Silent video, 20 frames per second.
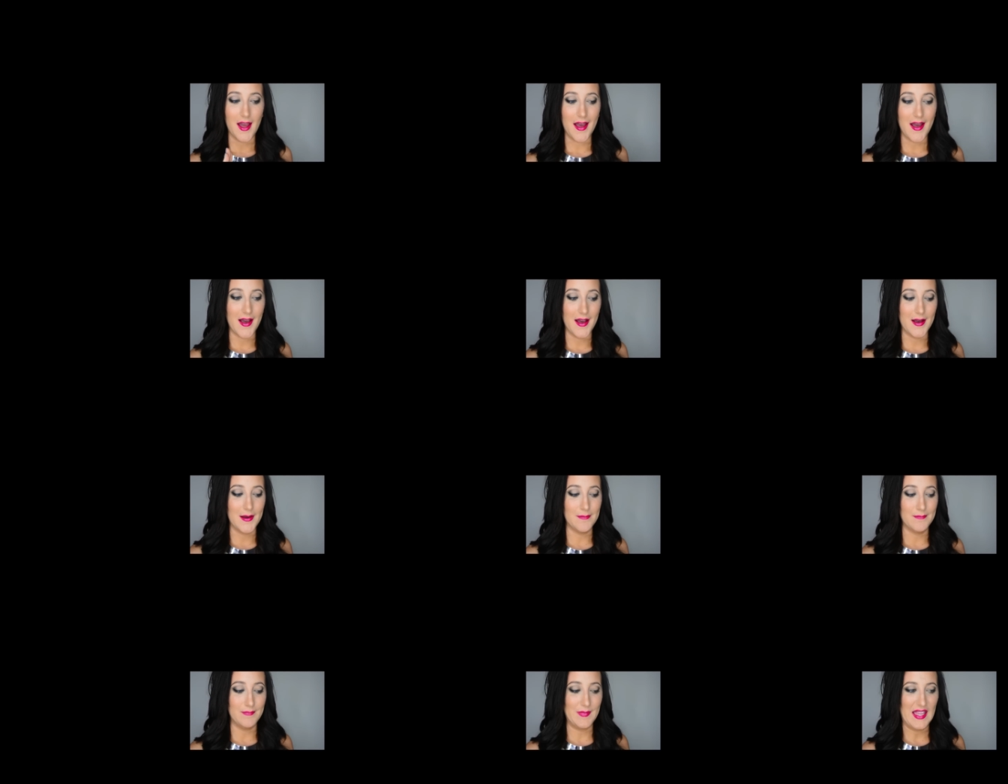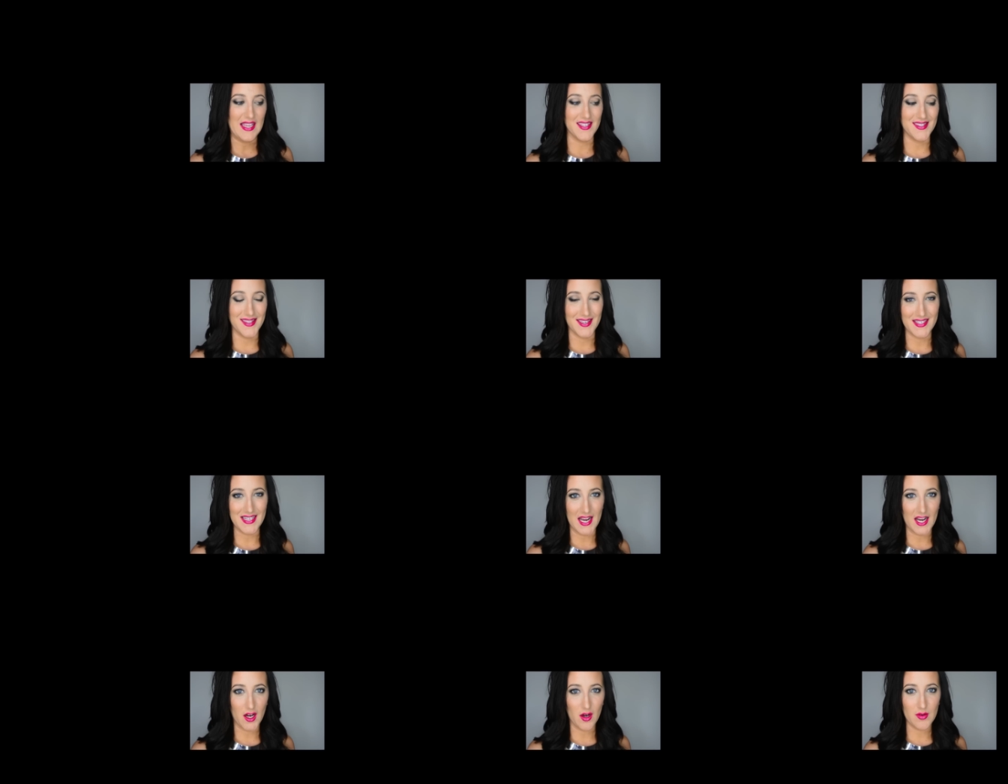um, as the
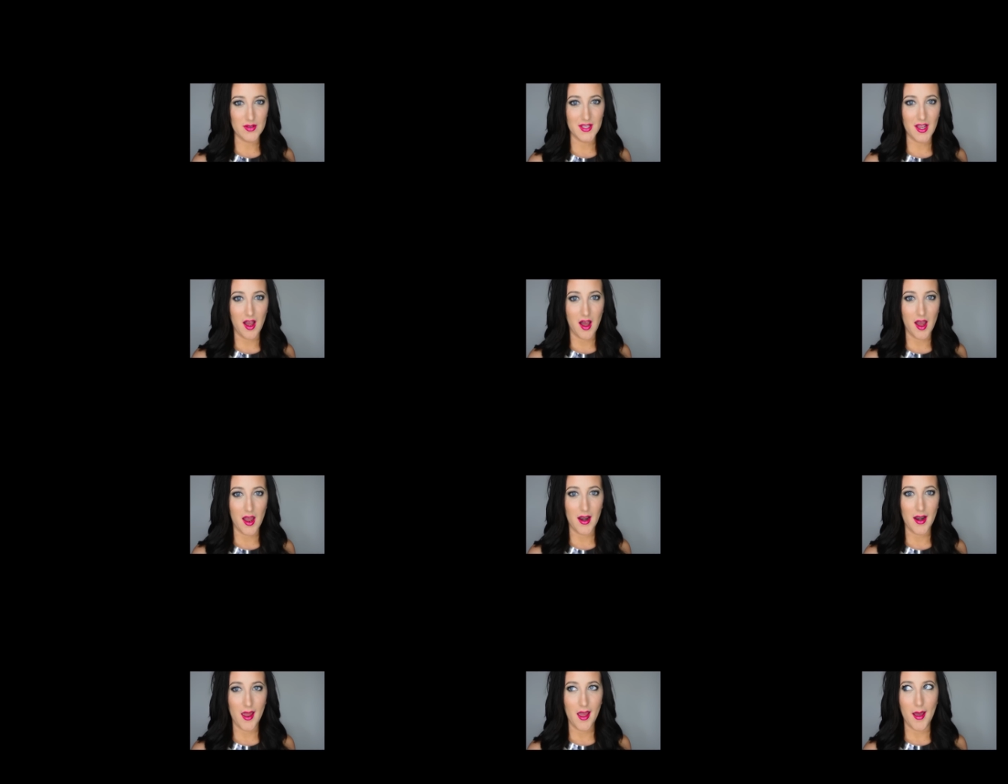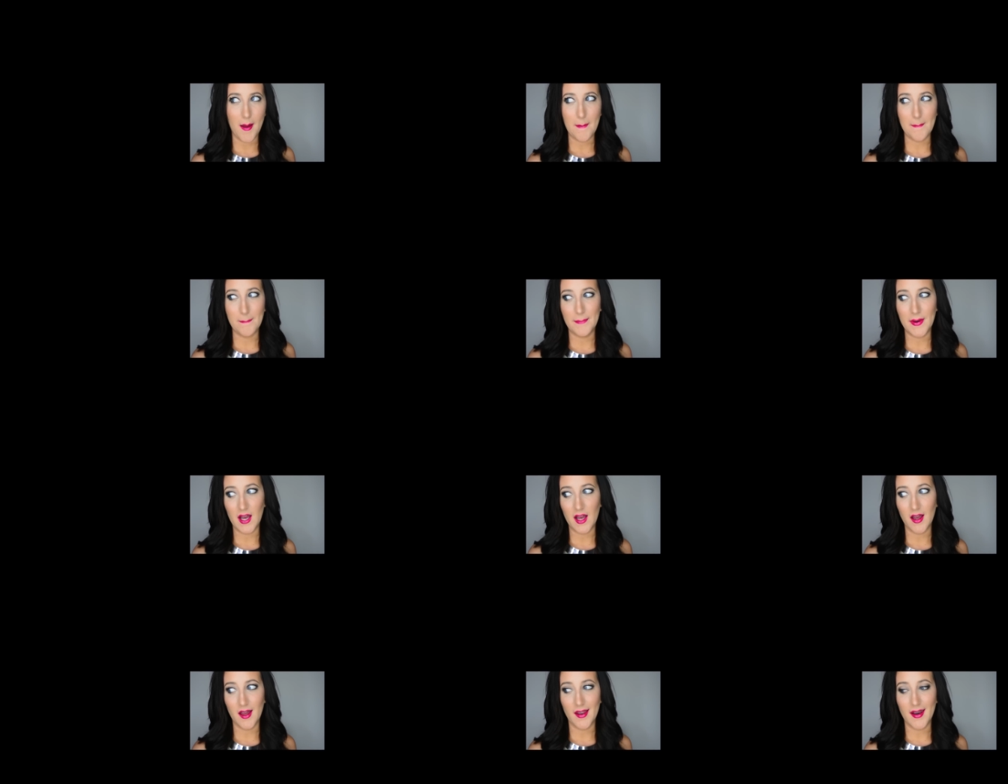day goes on,
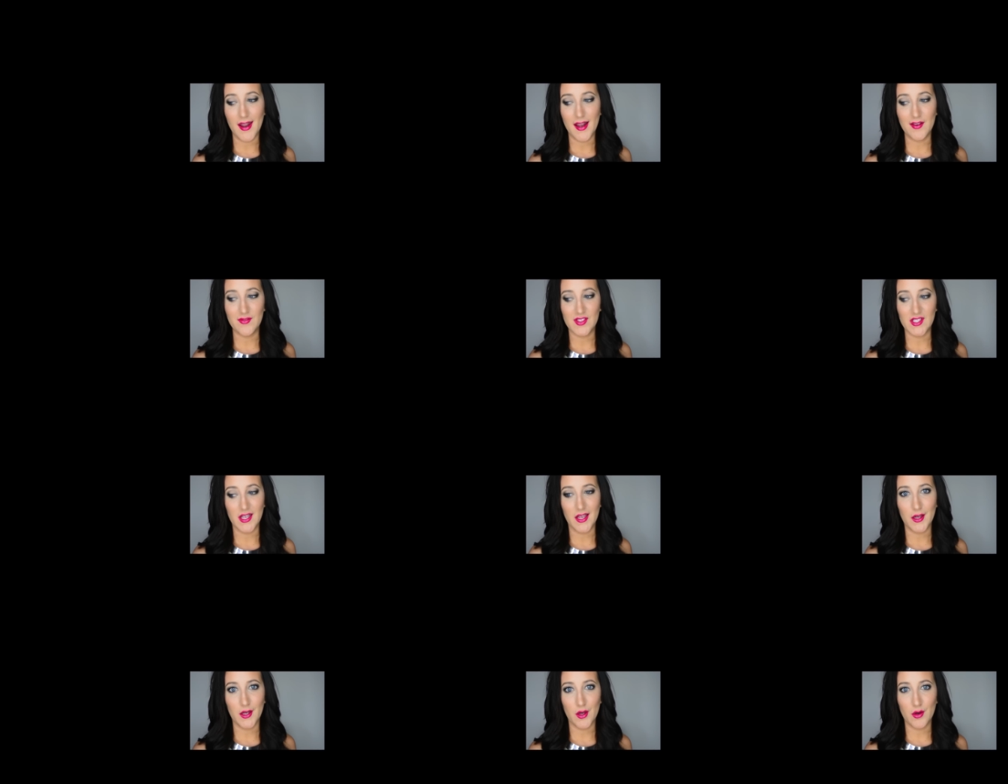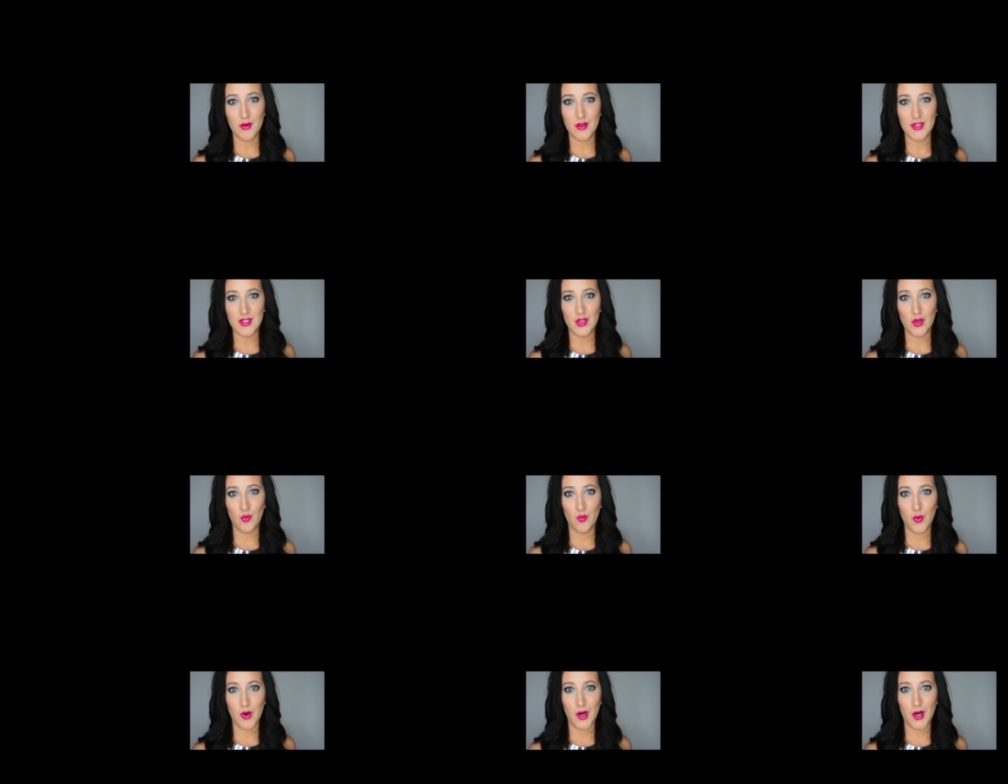but I have to get going
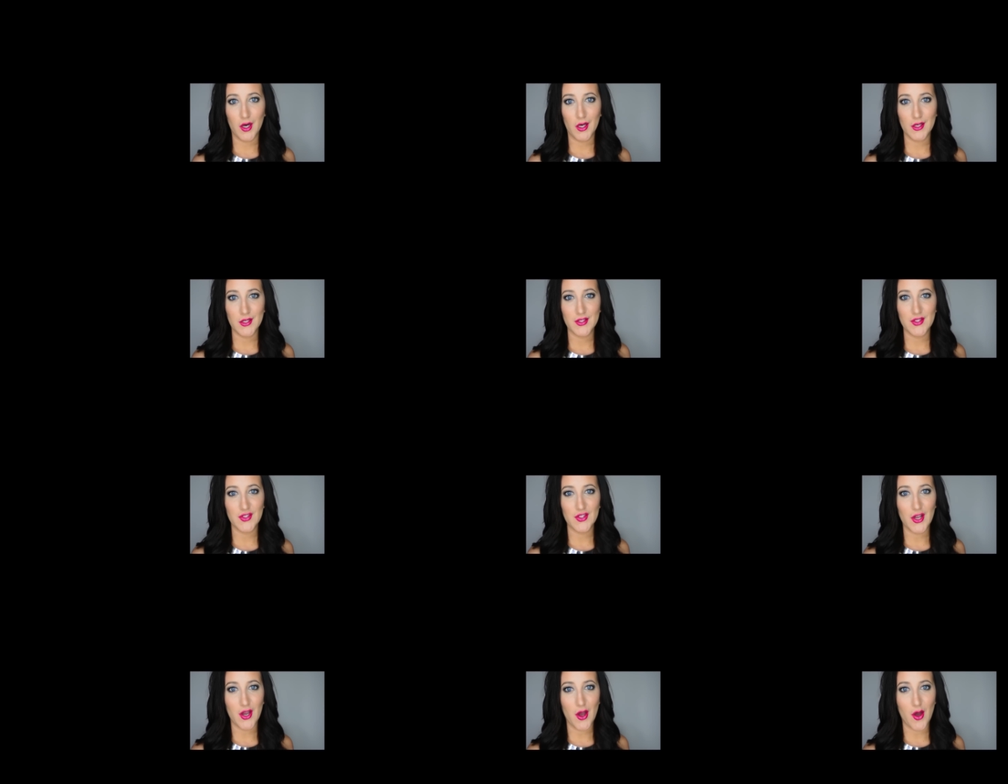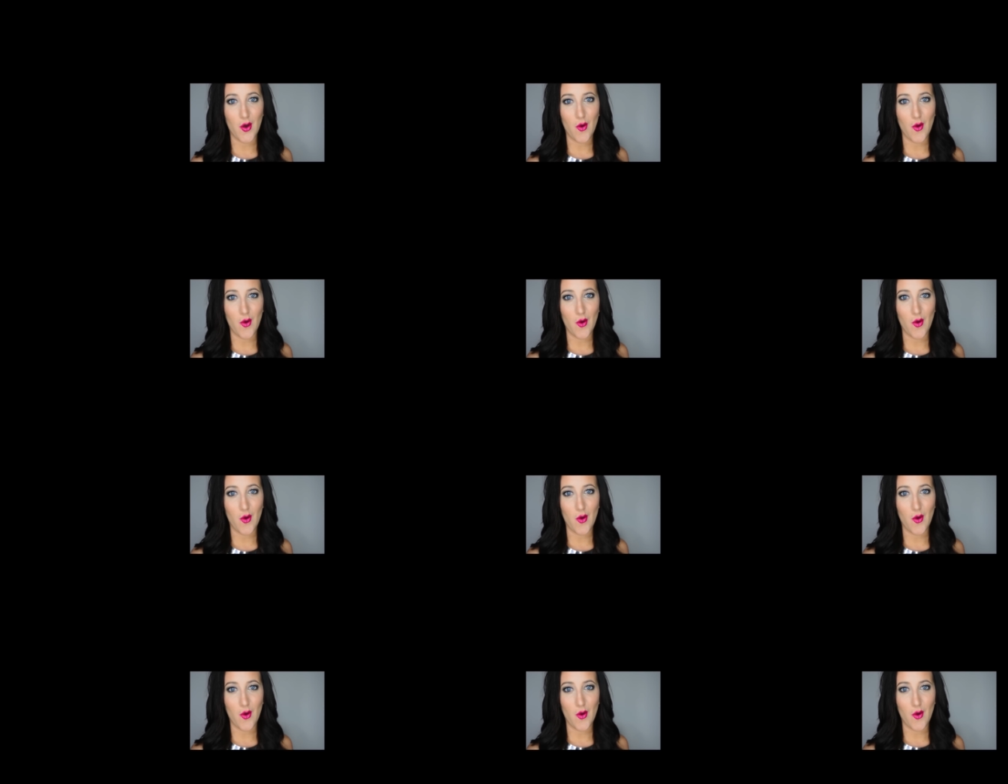to work, so